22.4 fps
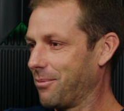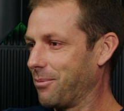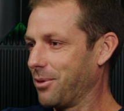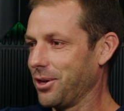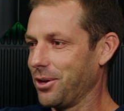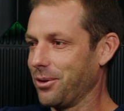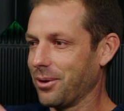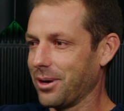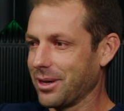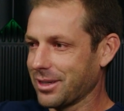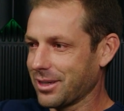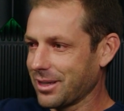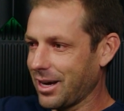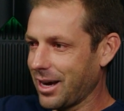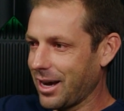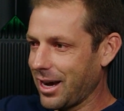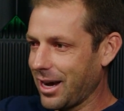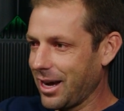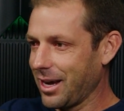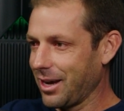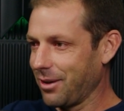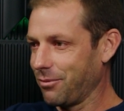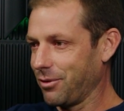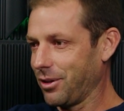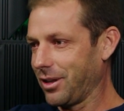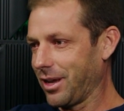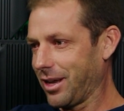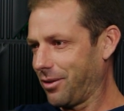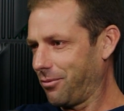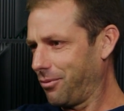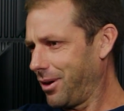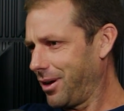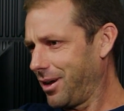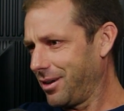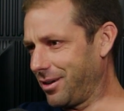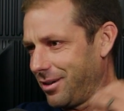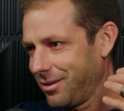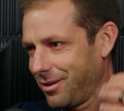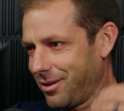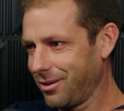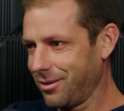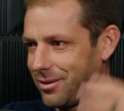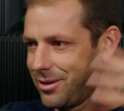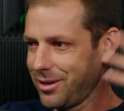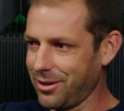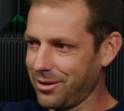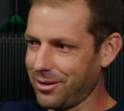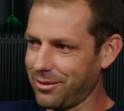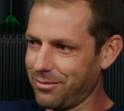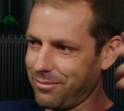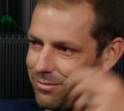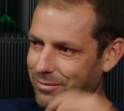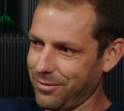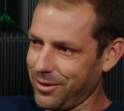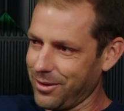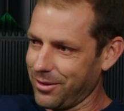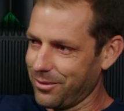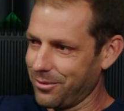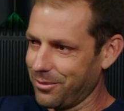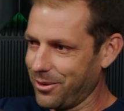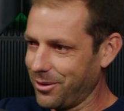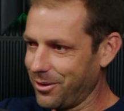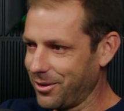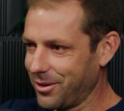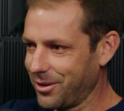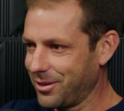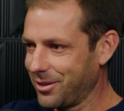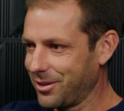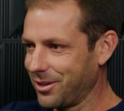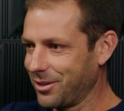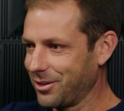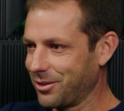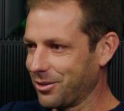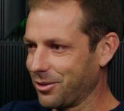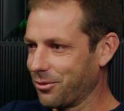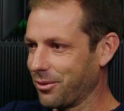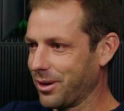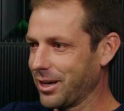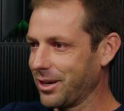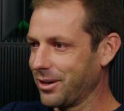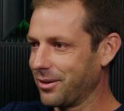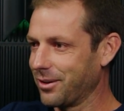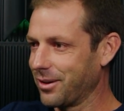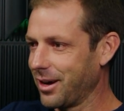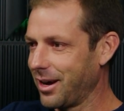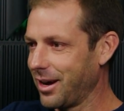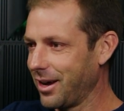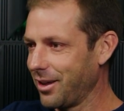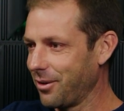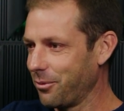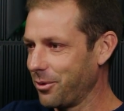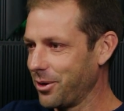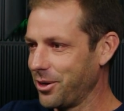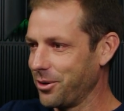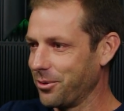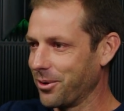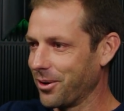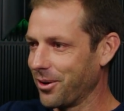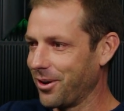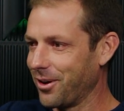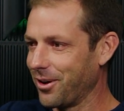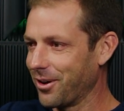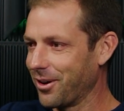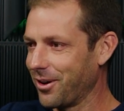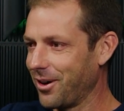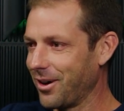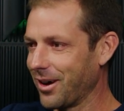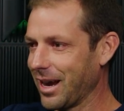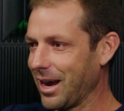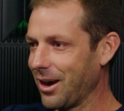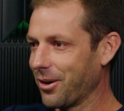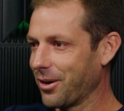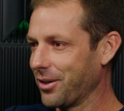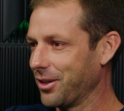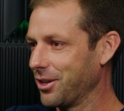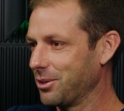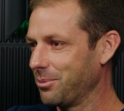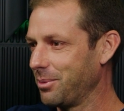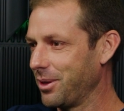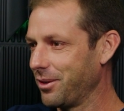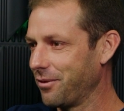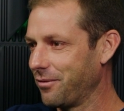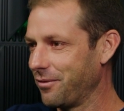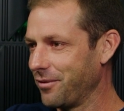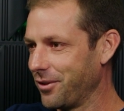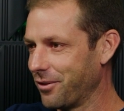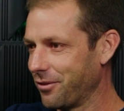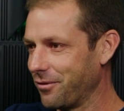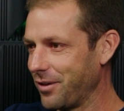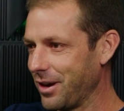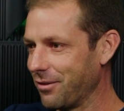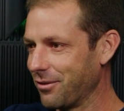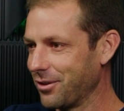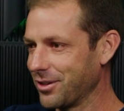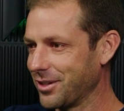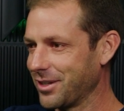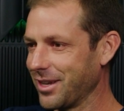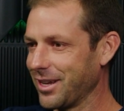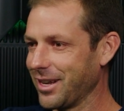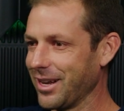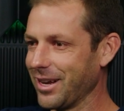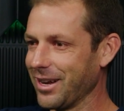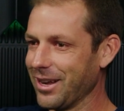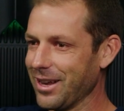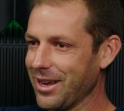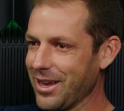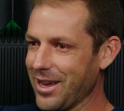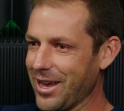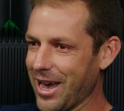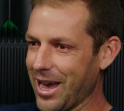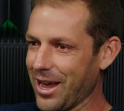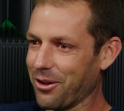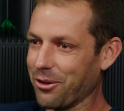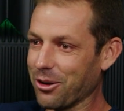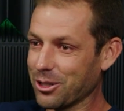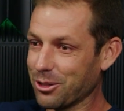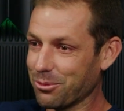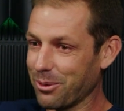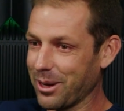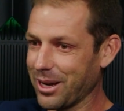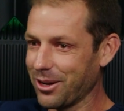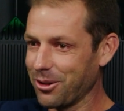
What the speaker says: a U.S. guy. I'm like, what, Cody? You're just this gringo guy. What are you doing in Hong Kong? How can this be your favorite city? And I'll explain a